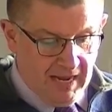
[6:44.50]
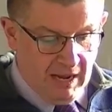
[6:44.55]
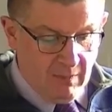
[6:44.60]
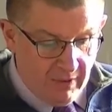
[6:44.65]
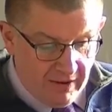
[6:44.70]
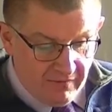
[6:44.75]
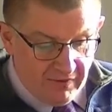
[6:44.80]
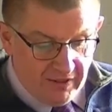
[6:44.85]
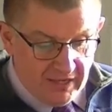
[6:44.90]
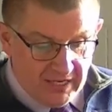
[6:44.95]
And
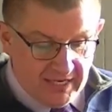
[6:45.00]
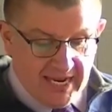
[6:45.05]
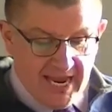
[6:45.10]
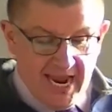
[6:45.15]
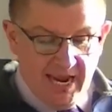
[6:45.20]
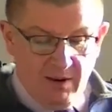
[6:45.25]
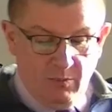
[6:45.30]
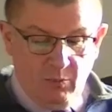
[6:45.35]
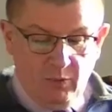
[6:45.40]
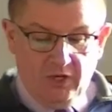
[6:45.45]
whenever the
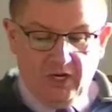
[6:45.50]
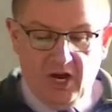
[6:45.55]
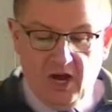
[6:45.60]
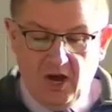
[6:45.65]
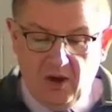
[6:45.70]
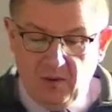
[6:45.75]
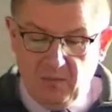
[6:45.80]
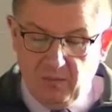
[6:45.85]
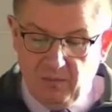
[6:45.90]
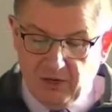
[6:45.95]
time would
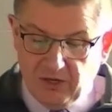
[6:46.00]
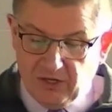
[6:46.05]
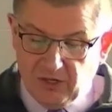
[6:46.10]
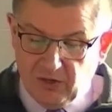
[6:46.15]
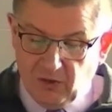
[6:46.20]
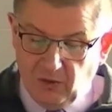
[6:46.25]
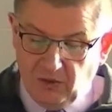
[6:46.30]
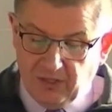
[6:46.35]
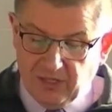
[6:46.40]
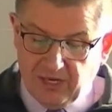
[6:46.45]
come, we're
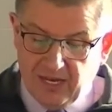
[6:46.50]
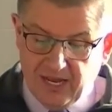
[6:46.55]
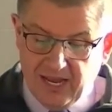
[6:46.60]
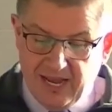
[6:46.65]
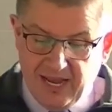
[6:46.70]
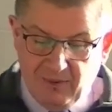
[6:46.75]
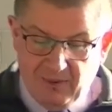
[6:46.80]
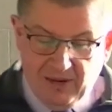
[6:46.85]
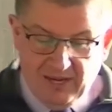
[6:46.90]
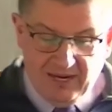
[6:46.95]
told,
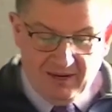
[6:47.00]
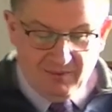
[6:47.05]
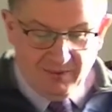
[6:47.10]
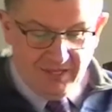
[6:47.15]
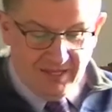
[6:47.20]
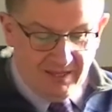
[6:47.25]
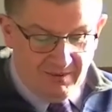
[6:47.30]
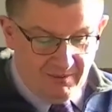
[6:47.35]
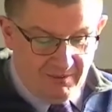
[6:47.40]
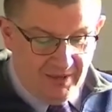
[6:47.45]

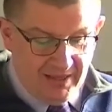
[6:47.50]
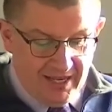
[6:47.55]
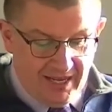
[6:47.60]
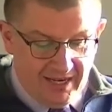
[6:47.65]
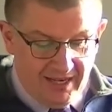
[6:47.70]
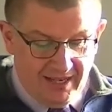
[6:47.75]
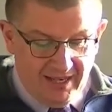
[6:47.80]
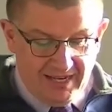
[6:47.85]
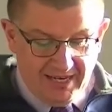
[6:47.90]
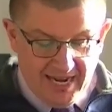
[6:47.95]
when
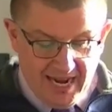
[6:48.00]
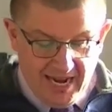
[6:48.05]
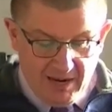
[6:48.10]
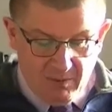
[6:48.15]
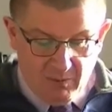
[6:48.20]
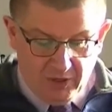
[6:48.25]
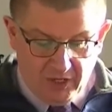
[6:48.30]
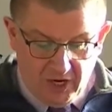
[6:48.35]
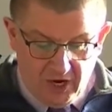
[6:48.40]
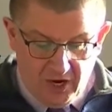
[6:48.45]
the
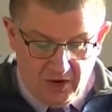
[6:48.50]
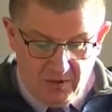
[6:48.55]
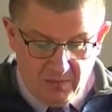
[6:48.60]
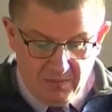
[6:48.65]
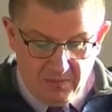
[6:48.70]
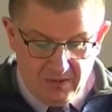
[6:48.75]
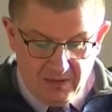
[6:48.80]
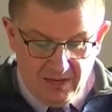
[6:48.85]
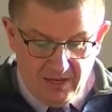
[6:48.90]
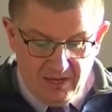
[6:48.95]
time would
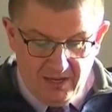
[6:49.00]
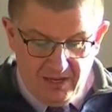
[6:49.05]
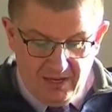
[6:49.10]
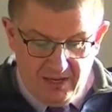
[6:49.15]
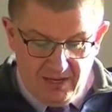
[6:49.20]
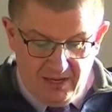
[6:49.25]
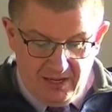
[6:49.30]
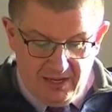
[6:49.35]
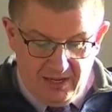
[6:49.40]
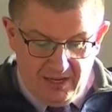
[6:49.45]
come,
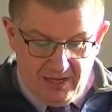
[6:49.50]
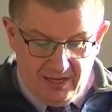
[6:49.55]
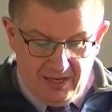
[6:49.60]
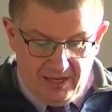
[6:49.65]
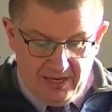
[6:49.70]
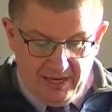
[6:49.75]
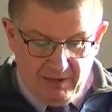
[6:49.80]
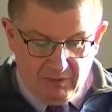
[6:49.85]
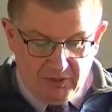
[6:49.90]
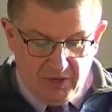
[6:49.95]

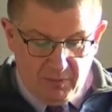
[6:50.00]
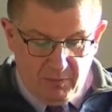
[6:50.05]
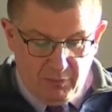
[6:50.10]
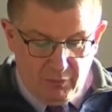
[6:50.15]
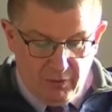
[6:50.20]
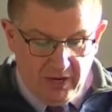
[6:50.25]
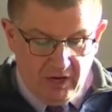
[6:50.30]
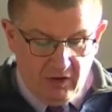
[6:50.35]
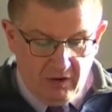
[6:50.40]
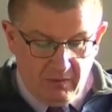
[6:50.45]
he was to
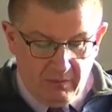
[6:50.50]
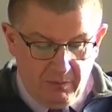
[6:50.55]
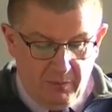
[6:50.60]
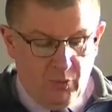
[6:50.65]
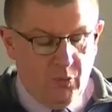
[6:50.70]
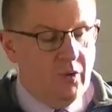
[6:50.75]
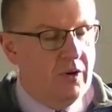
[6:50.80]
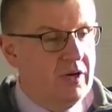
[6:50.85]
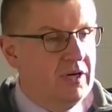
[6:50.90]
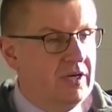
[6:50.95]
bring on
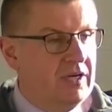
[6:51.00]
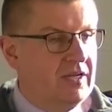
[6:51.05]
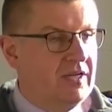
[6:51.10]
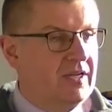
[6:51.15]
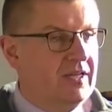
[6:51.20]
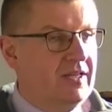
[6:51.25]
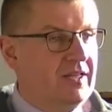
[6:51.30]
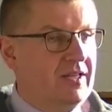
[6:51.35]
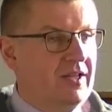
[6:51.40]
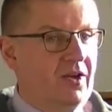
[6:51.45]
board
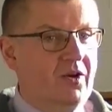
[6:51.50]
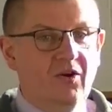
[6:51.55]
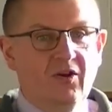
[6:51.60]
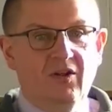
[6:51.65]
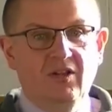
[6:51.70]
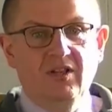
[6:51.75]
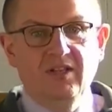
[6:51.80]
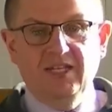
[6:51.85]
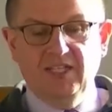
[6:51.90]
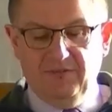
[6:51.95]

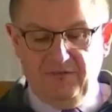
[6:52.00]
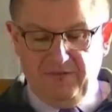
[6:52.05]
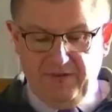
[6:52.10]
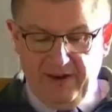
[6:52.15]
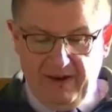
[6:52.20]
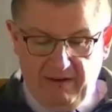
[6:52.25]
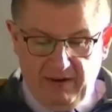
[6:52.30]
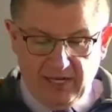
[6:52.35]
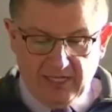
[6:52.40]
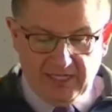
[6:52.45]
all these
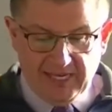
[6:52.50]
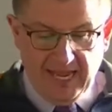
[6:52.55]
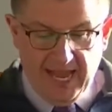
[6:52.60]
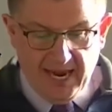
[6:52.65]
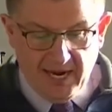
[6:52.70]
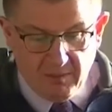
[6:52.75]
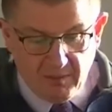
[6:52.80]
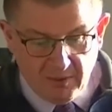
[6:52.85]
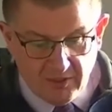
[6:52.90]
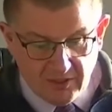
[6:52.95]
various
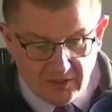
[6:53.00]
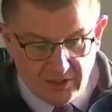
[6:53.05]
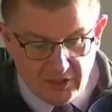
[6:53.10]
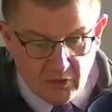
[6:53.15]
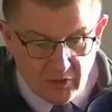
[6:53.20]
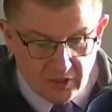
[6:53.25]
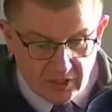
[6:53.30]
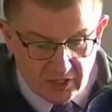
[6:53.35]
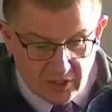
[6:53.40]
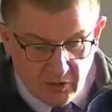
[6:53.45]
animals.
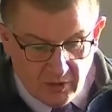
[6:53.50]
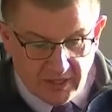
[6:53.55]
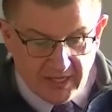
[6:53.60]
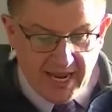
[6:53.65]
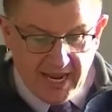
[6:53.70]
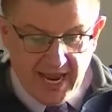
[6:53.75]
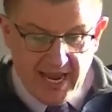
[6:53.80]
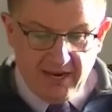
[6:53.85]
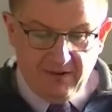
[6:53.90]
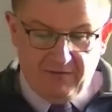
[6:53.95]
Notice though at
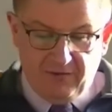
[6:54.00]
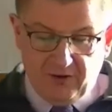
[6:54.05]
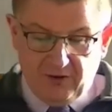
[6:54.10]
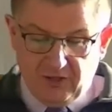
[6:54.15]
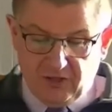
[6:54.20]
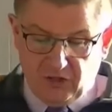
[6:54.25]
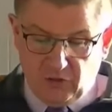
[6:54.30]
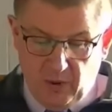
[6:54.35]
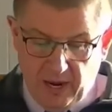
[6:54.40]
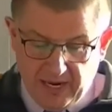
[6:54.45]
the end of
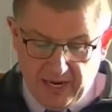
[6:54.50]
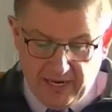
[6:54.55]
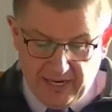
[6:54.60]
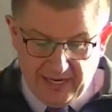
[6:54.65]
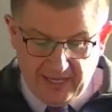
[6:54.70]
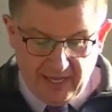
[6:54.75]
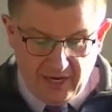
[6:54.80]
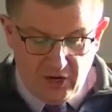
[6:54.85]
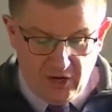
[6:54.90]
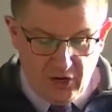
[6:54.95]
verse
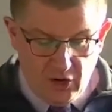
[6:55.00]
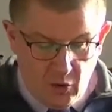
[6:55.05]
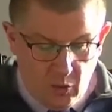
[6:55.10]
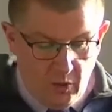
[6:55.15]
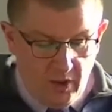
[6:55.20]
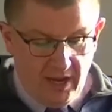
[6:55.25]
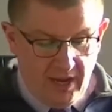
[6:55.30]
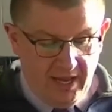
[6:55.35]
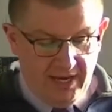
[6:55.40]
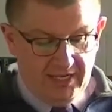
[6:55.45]
20 that
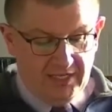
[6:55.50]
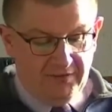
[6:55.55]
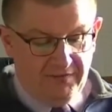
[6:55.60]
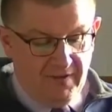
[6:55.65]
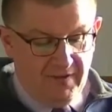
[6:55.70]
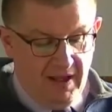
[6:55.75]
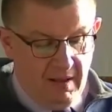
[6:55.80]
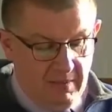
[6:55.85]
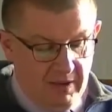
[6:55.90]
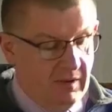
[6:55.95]
Noah and his
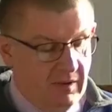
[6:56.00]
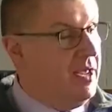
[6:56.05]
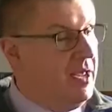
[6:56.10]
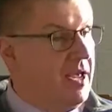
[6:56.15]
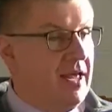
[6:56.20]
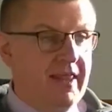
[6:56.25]
family,